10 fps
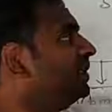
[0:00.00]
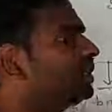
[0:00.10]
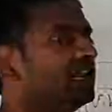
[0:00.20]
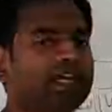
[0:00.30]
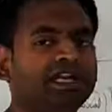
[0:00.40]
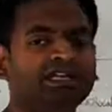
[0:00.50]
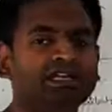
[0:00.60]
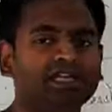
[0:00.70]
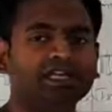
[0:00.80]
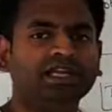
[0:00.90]
internal
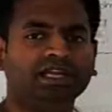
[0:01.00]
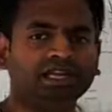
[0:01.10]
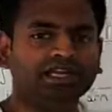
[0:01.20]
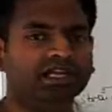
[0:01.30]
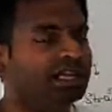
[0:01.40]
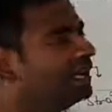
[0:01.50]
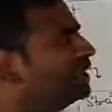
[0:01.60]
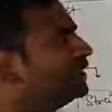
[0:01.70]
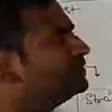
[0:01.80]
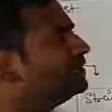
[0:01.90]
energy? Internal
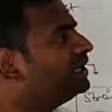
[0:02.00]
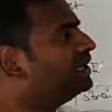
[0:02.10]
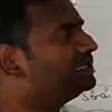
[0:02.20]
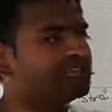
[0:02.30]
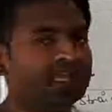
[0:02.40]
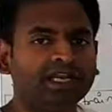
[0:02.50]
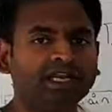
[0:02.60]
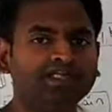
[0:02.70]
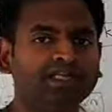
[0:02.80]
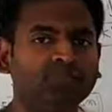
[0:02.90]
energy is the
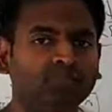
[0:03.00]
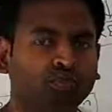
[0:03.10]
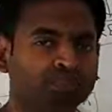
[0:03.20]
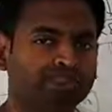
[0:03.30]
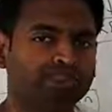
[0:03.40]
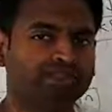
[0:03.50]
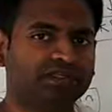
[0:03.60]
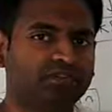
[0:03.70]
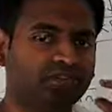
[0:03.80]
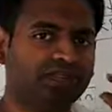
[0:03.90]
energy
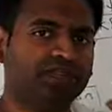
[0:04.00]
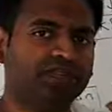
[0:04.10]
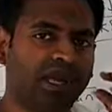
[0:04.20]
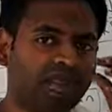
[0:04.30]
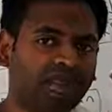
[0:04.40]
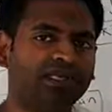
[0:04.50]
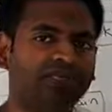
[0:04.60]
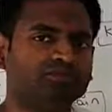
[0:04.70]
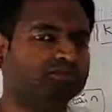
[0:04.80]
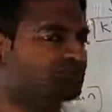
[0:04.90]
possessed by the
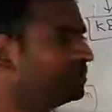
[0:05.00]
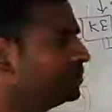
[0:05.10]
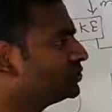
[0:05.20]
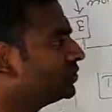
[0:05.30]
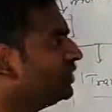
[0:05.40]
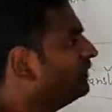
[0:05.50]
atoms. So